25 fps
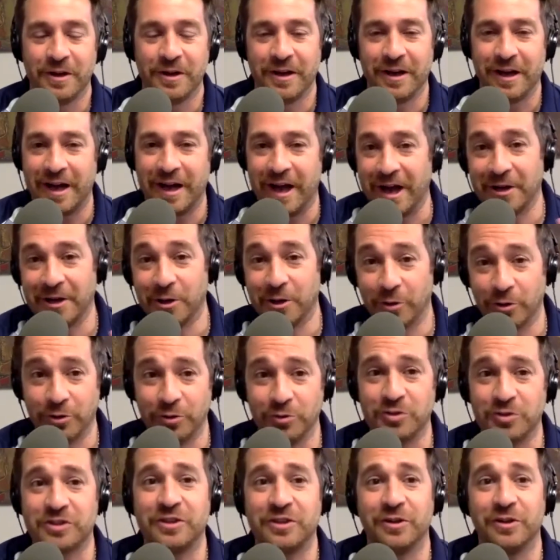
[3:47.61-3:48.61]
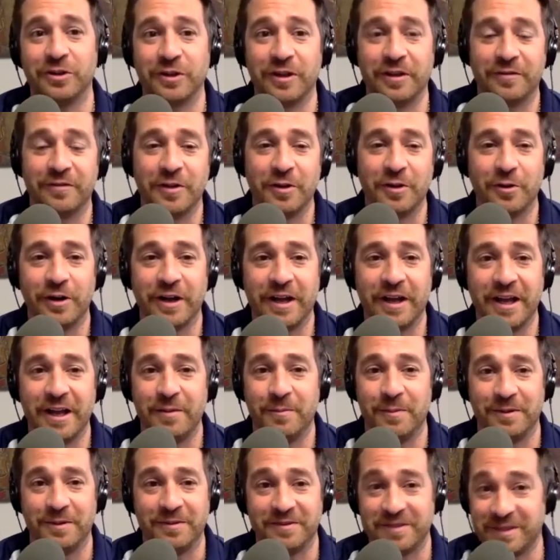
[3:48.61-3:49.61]
I know you still love Notre
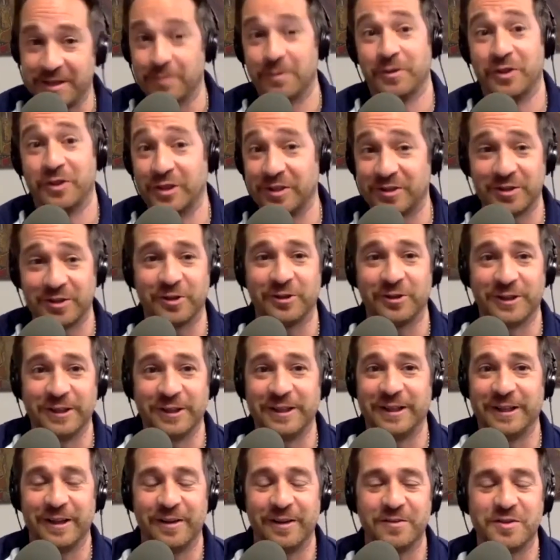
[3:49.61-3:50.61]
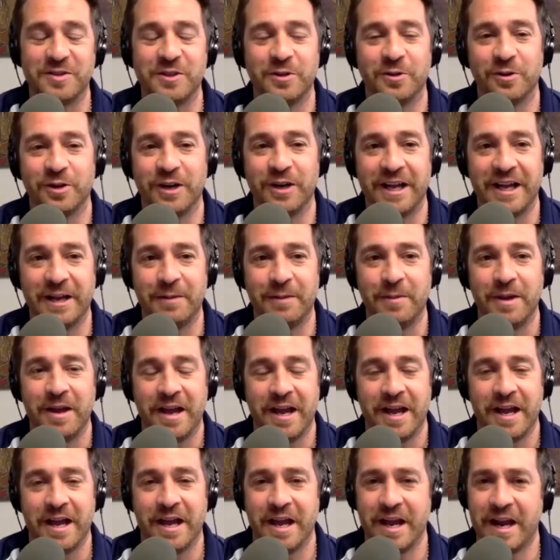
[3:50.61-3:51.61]
Dame, and Timothy certainly loves Notre Dame,
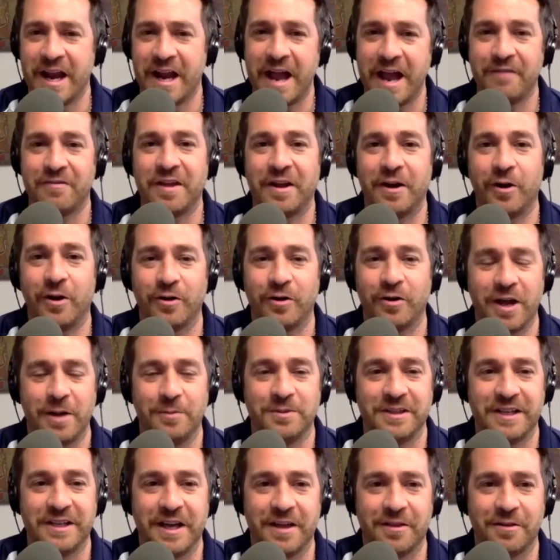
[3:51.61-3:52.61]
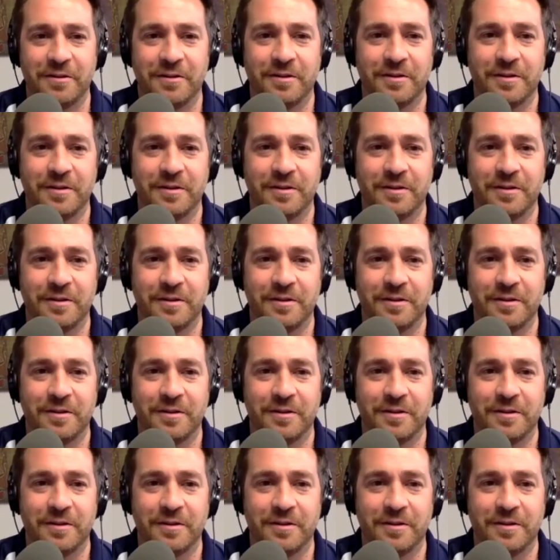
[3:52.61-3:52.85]
and have that all come together.